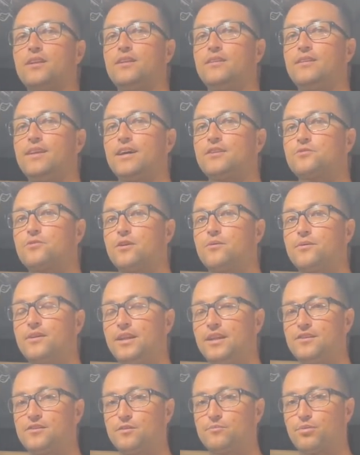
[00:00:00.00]
that's where
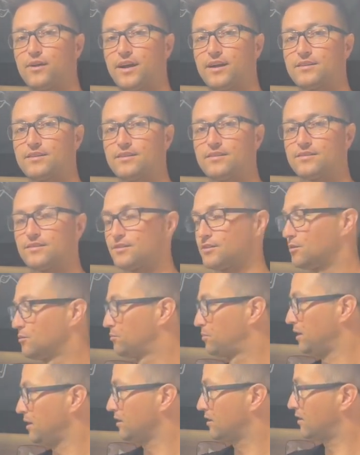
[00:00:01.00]
everybody needs to practice. So
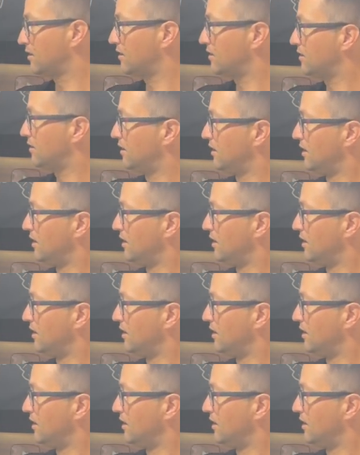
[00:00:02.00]
be the